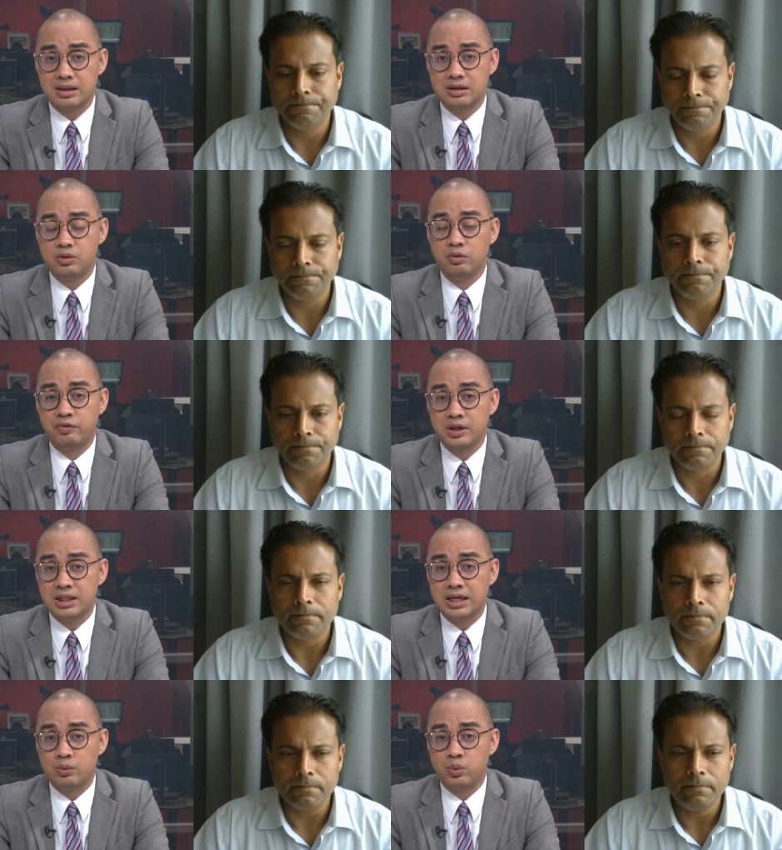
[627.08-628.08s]
Speaker 1: uh, do you
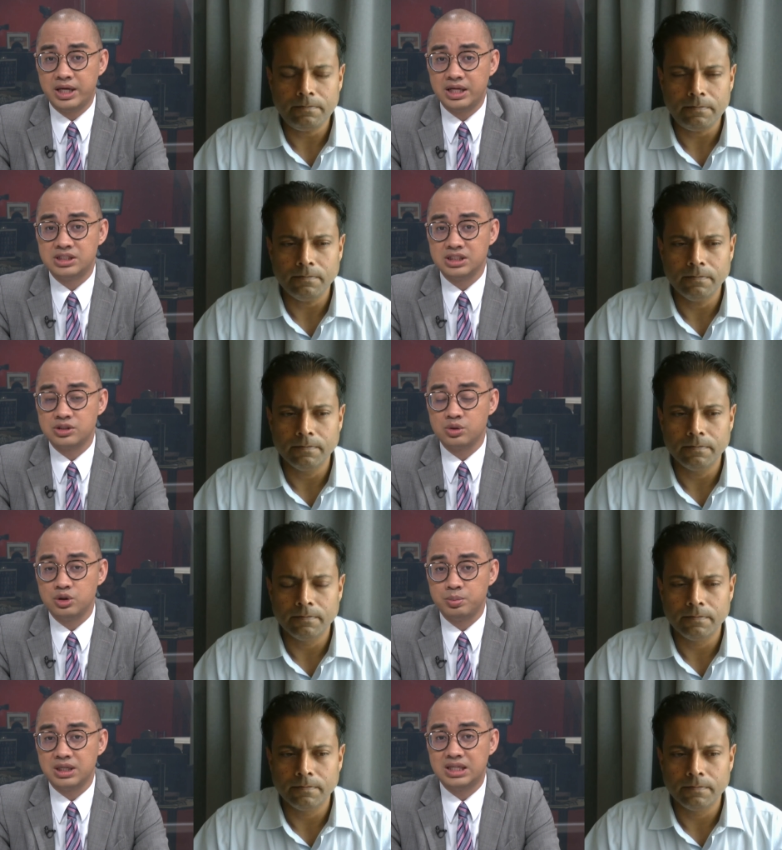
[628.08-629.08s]
feel that wage is
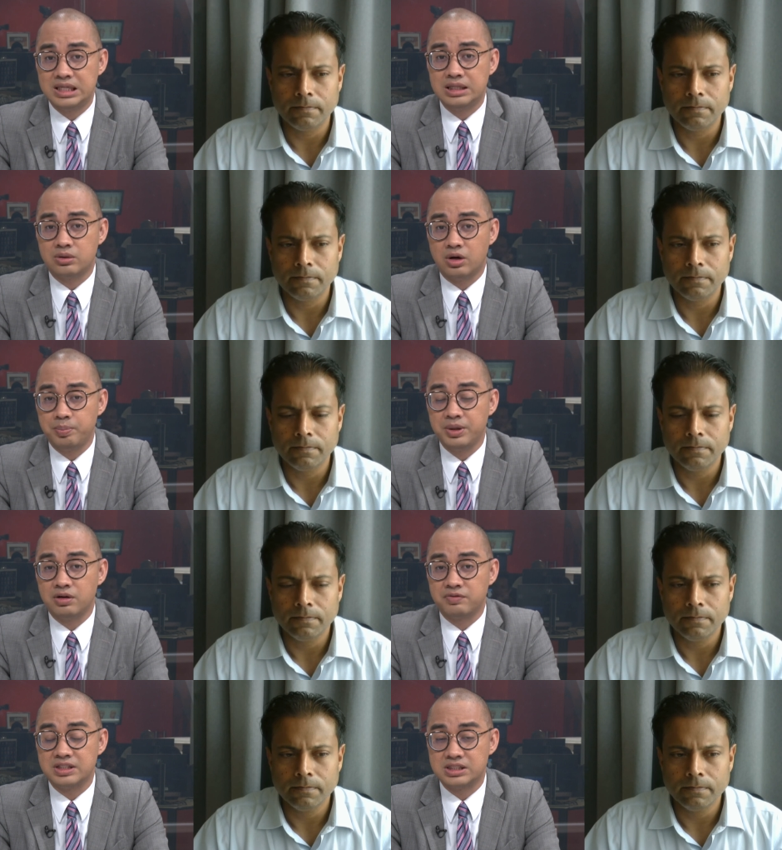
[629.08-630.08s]
going to be a key
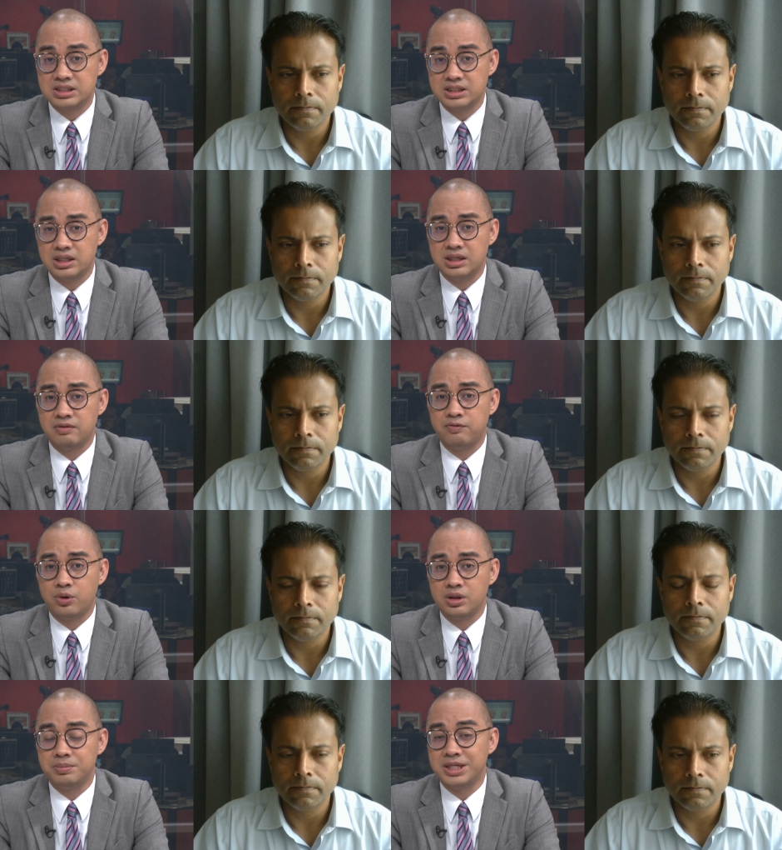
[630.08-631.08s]
topic of concern
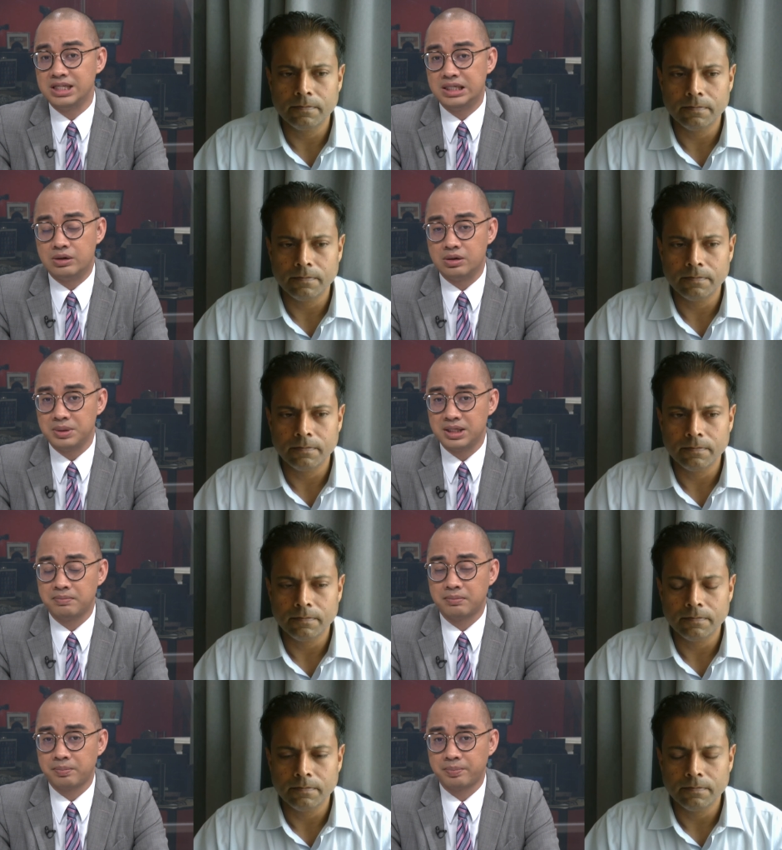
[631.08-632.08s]
for the Madani economy?
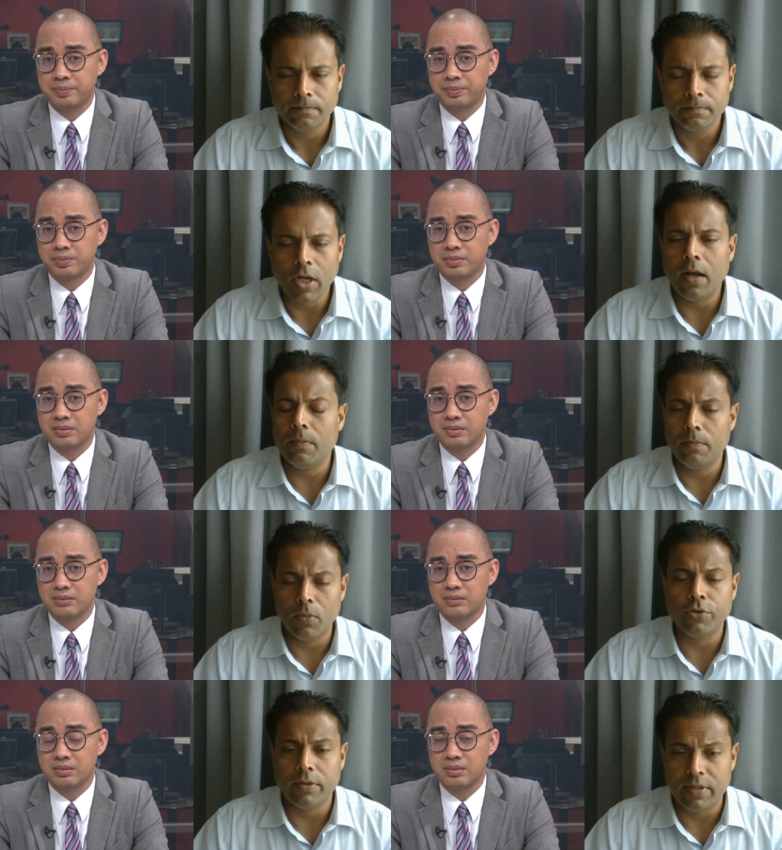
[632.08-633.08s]
Speaker 2: Uh,
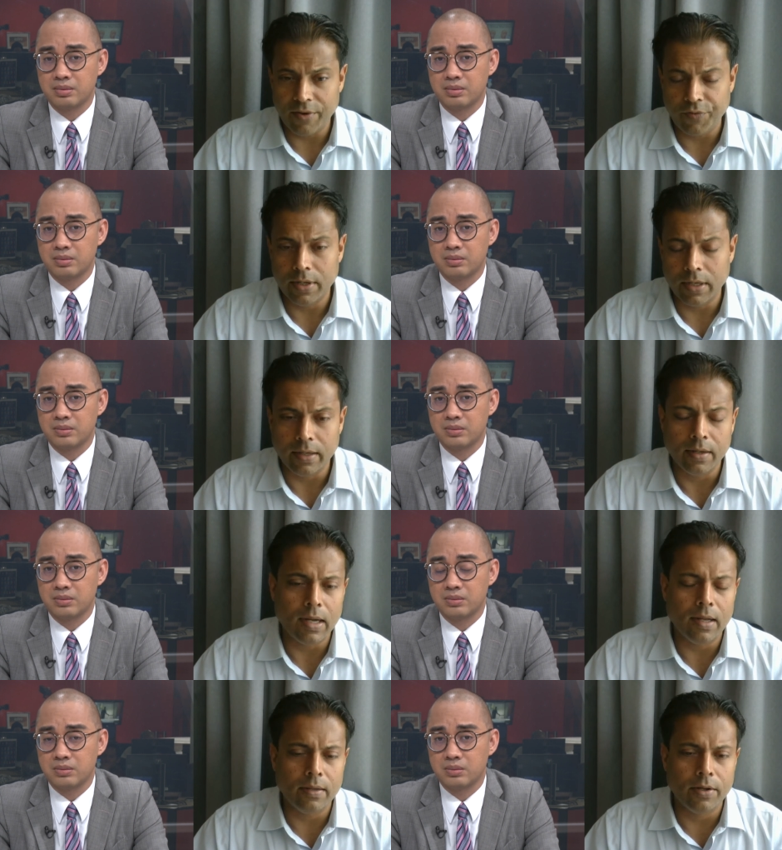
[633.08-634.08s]
most definitely.
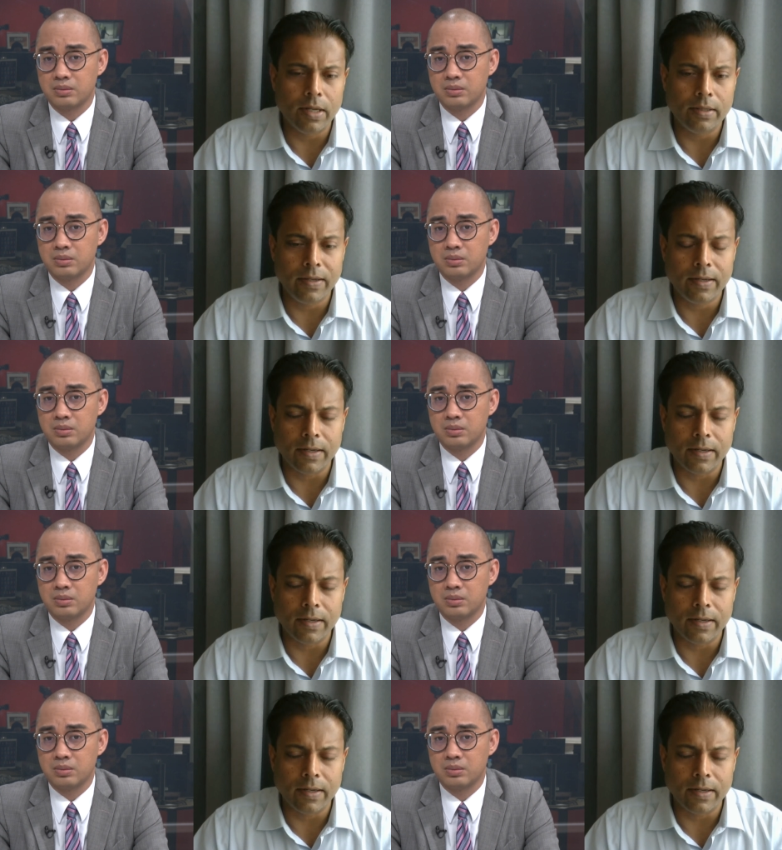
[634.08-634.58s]
Uh, you know, I think